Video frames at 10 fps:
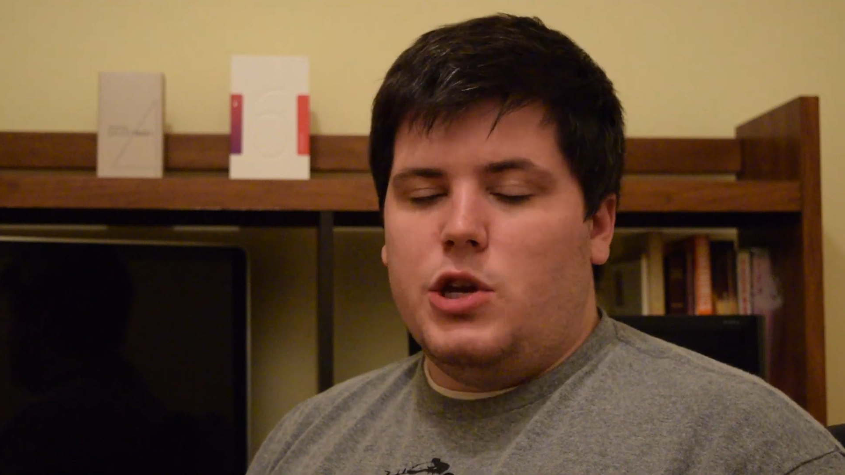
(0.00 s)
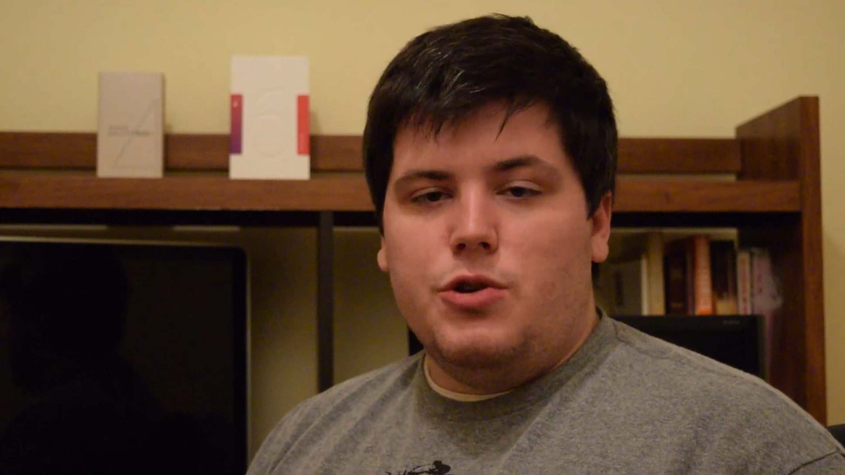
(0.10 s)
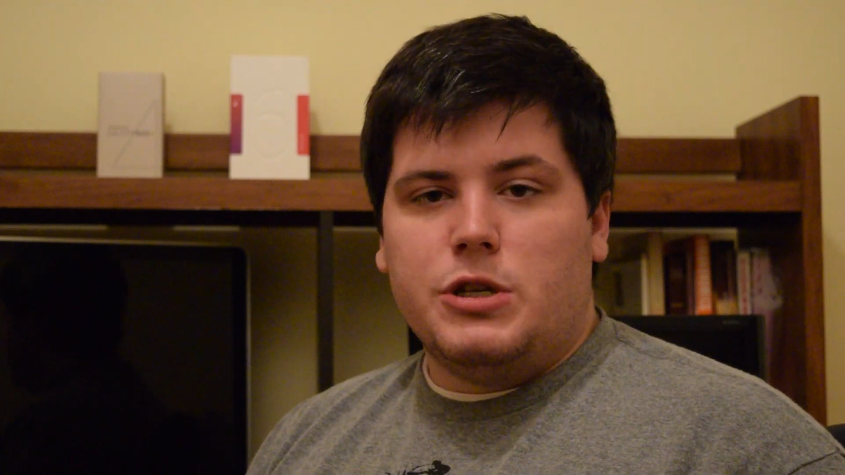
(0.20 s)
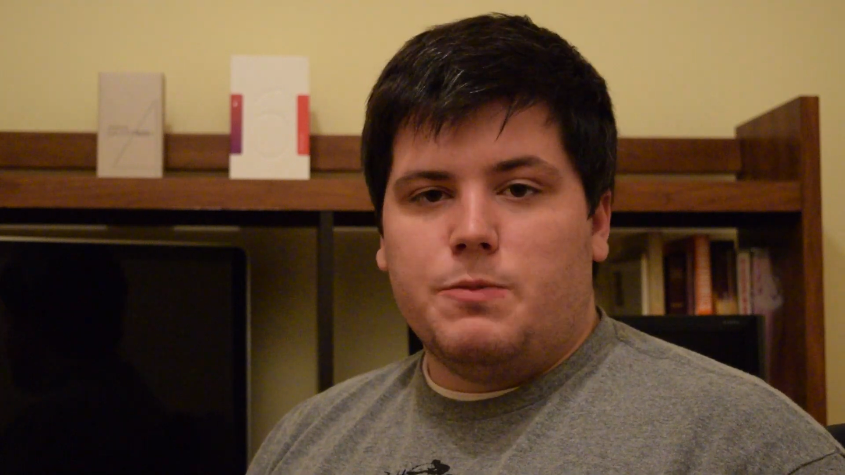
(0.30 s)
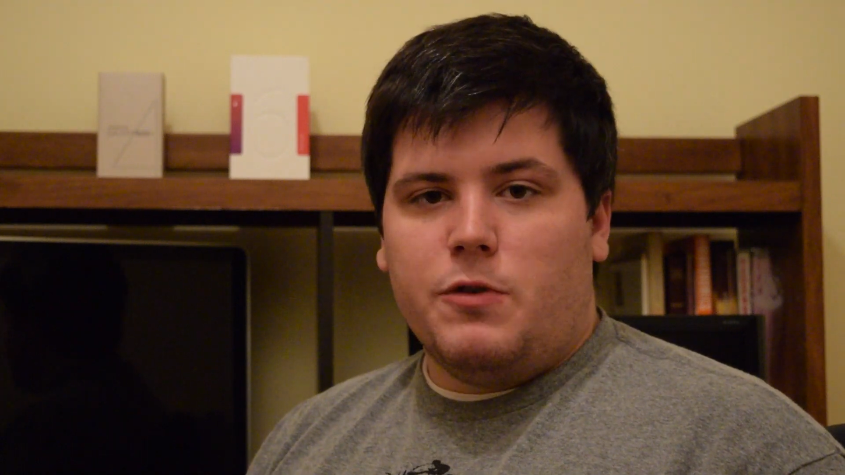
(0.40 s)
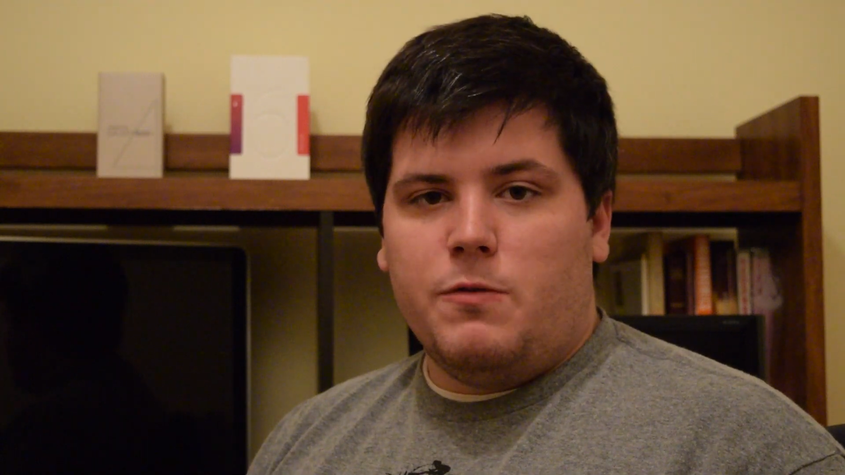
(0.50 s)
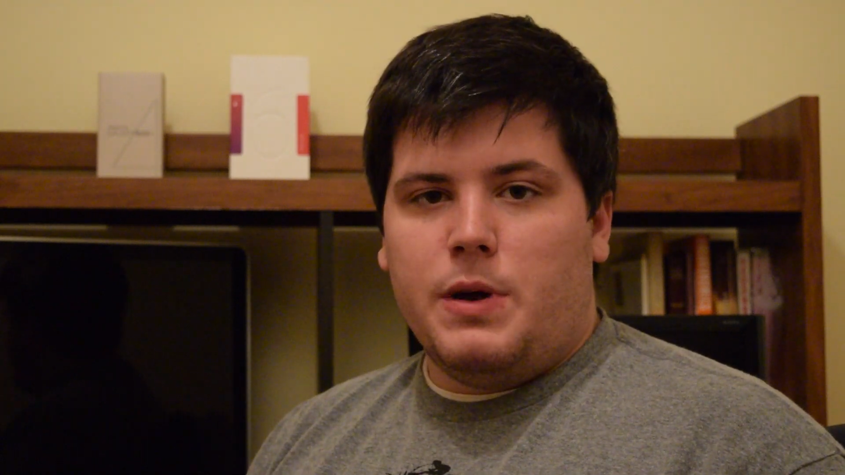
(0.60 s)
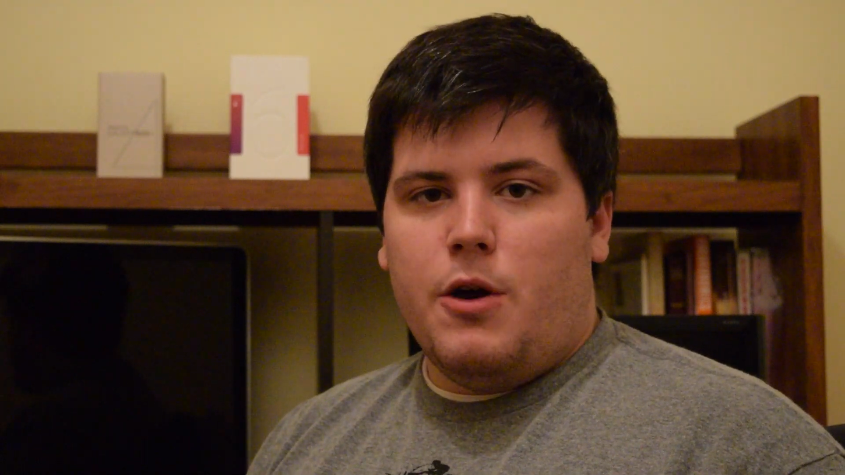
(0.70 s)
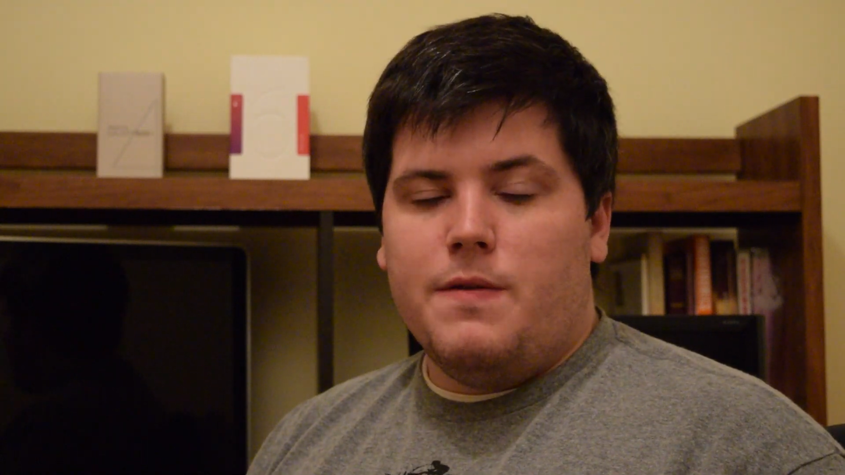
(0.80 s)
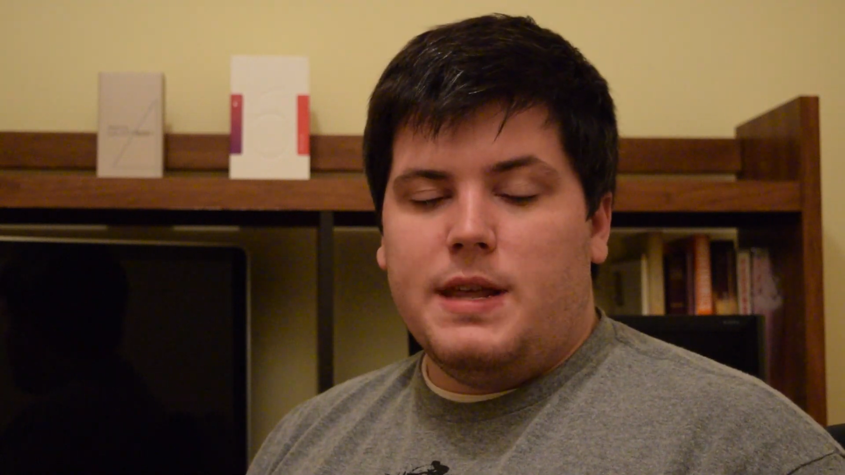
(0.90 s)
huge
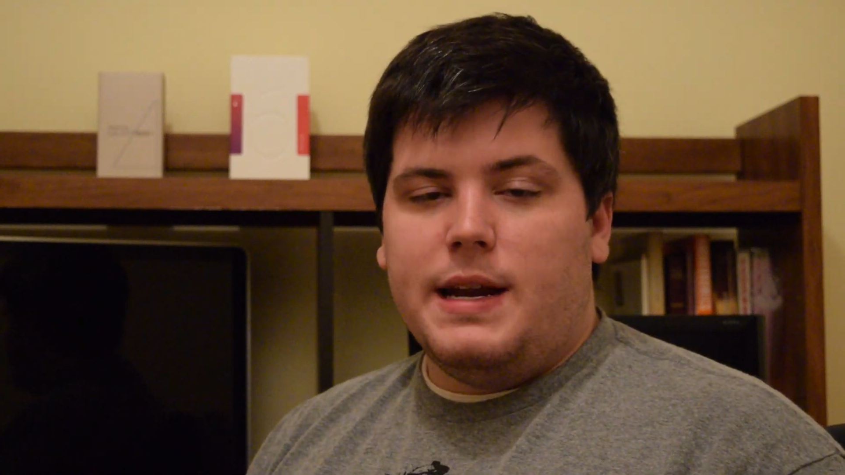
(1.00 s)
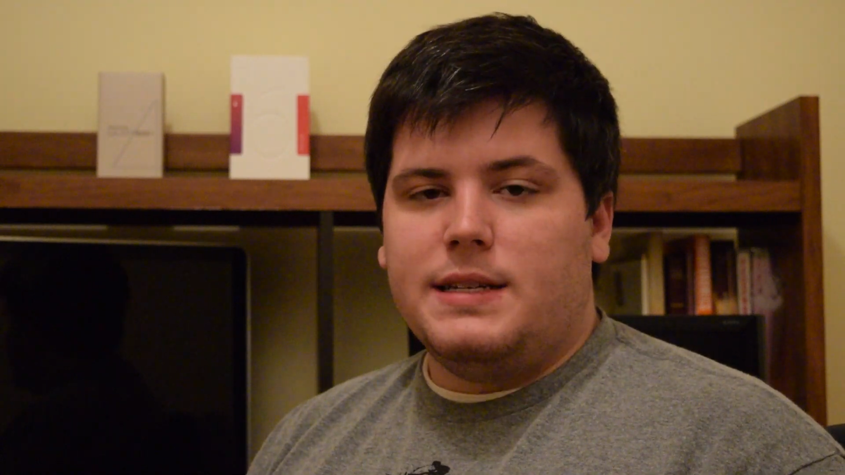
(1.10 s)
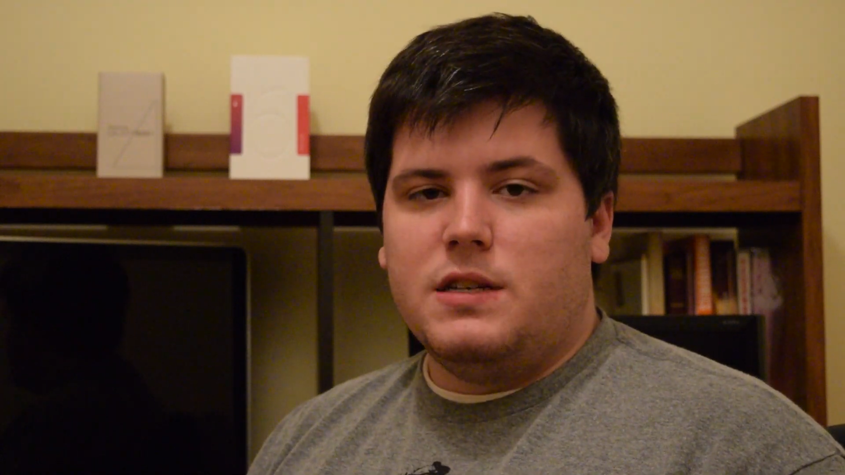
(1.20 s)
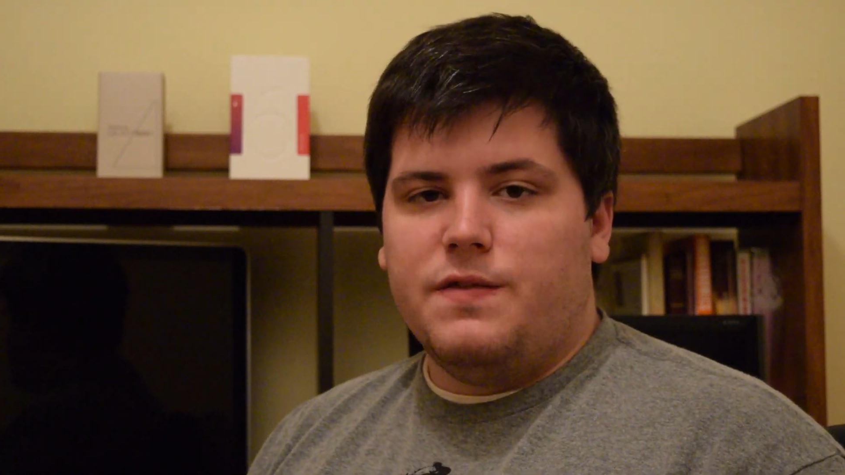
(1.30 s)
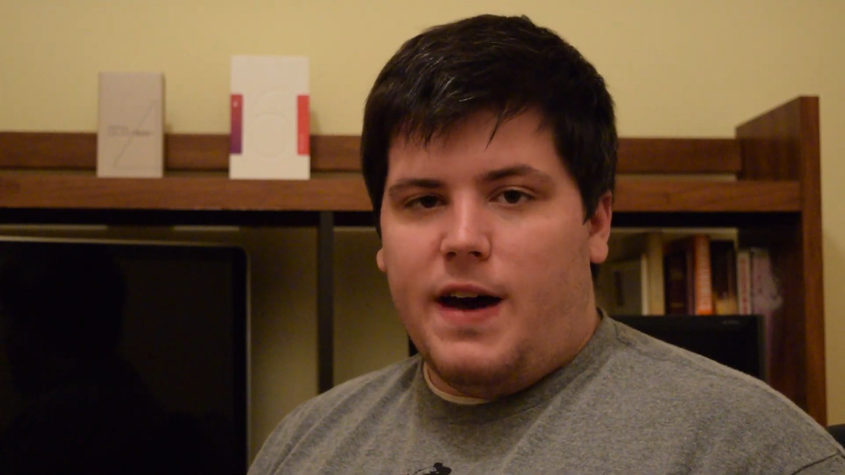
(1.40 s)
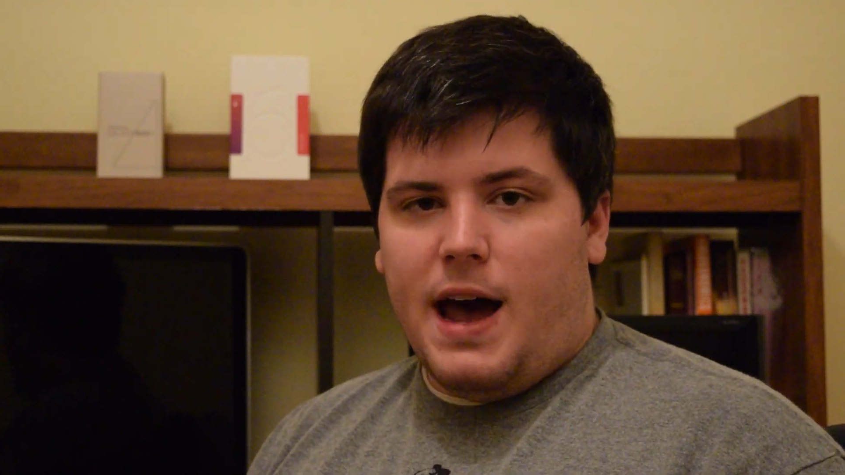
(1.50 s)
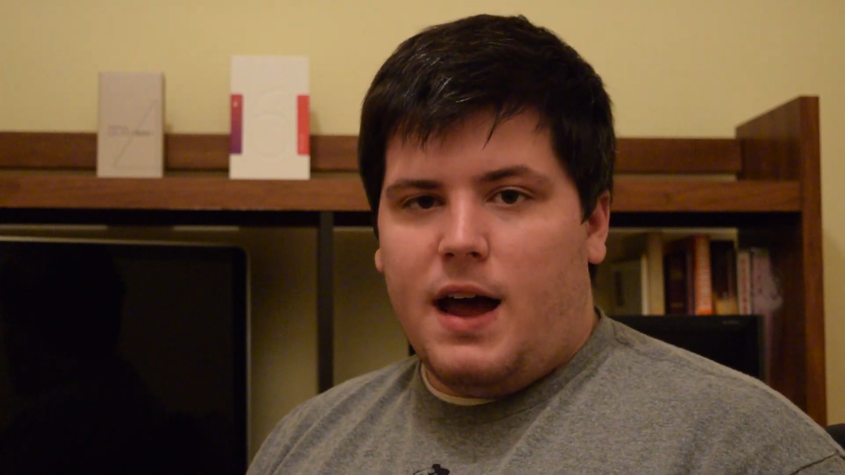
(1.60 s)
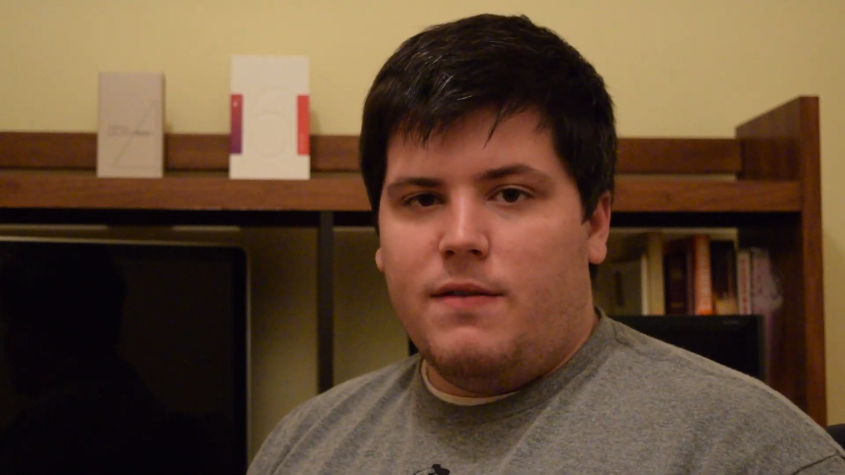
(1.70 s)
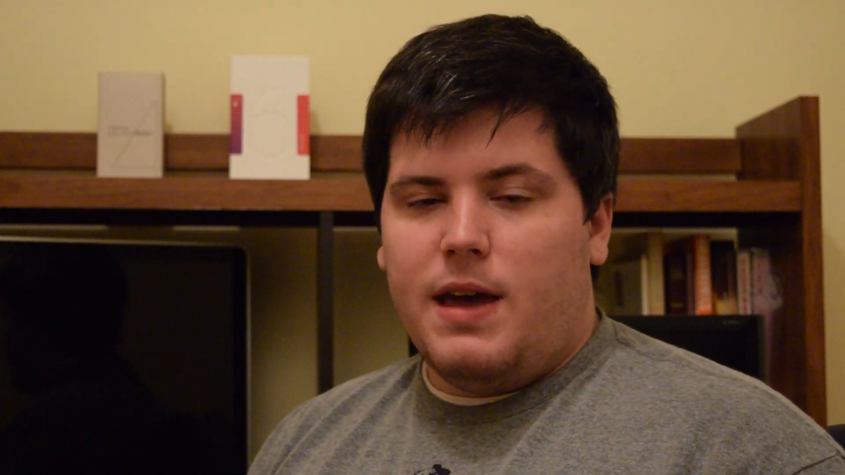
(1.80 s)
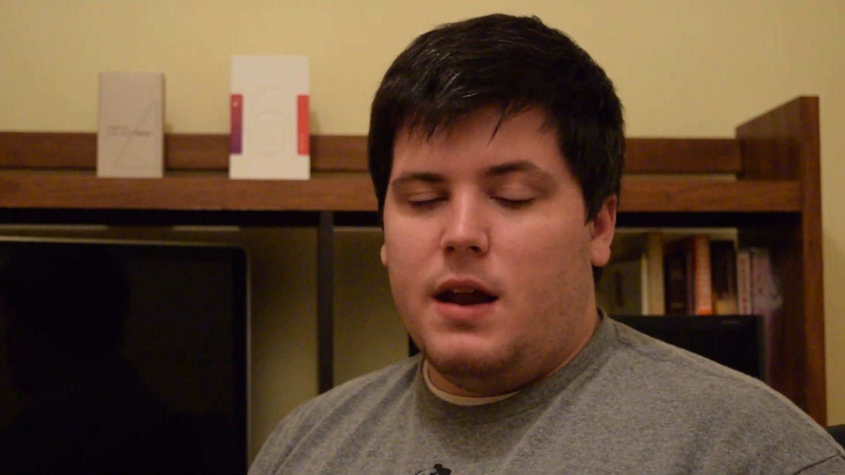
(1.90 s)
improvement over the Nexus 5,